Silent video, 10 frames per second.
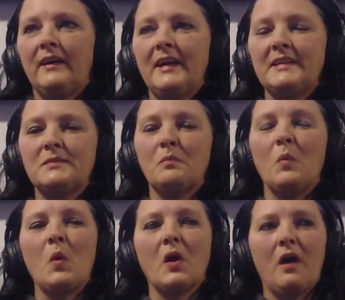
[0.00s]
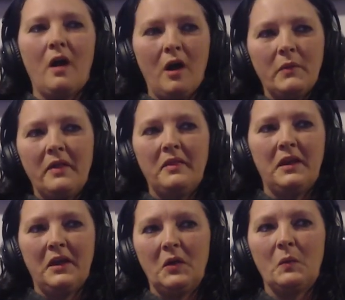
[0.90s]
it's more common
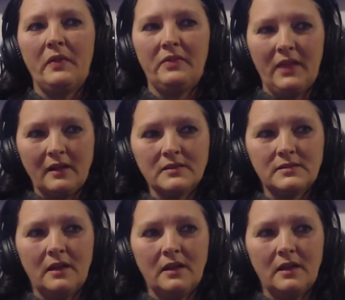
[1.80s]
than anyone thinks.